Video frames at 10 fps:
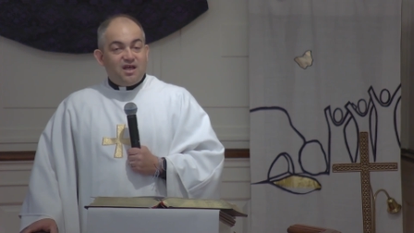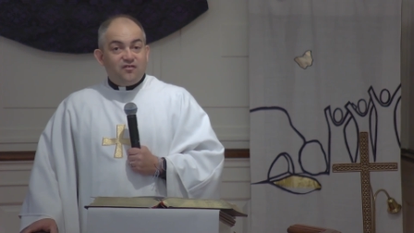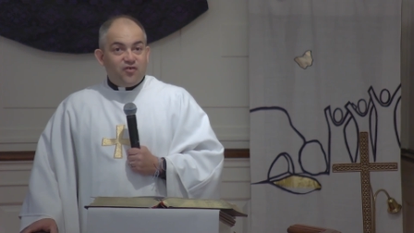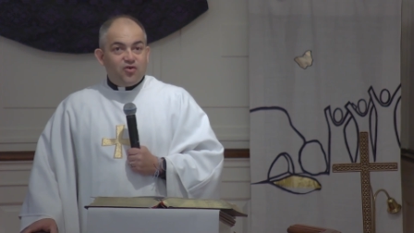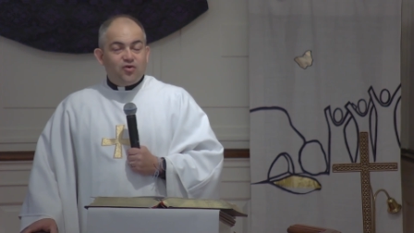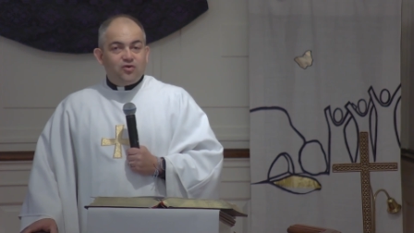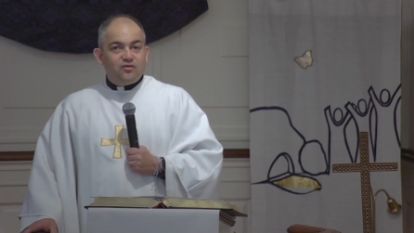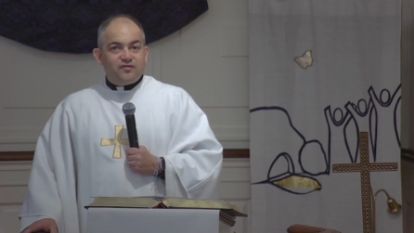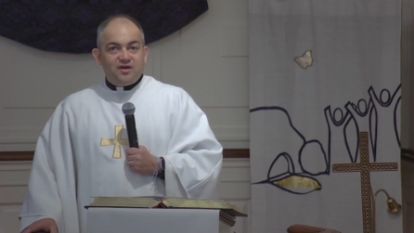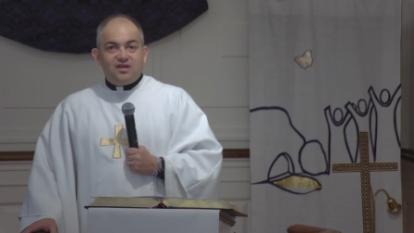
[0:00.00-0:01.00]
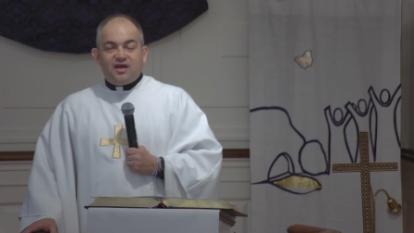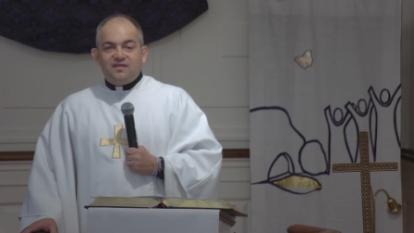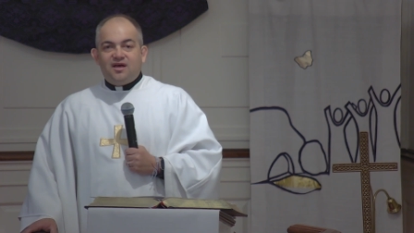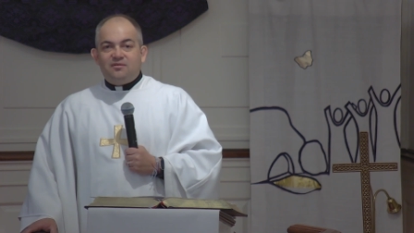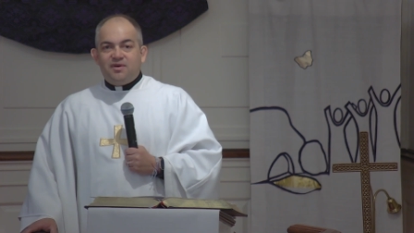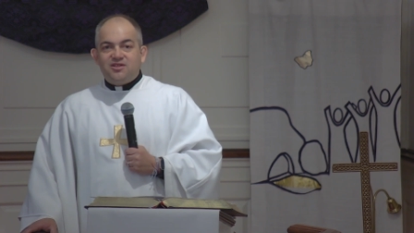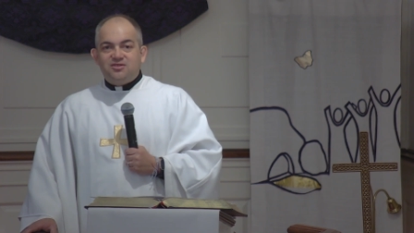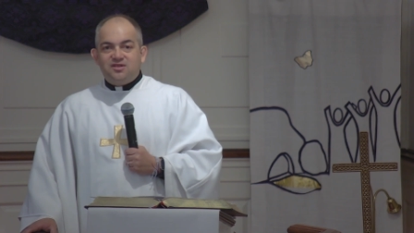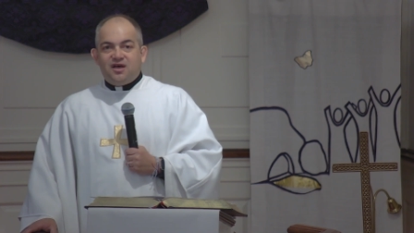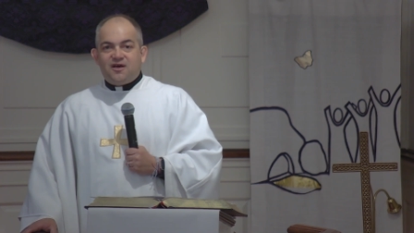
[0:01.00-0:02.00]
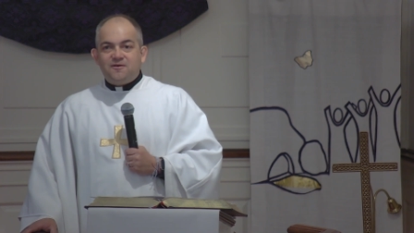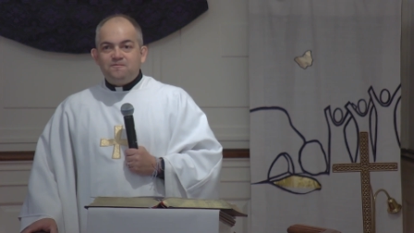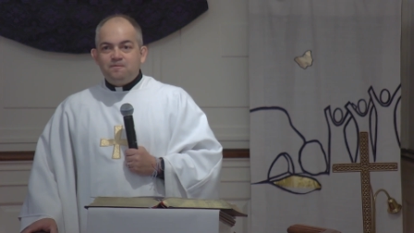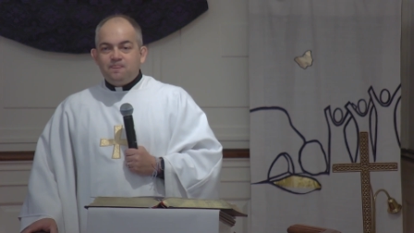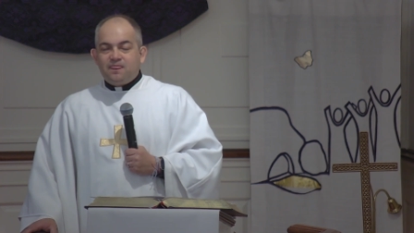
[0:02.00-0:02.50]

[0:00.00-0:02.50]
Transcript: If you feel like that man today,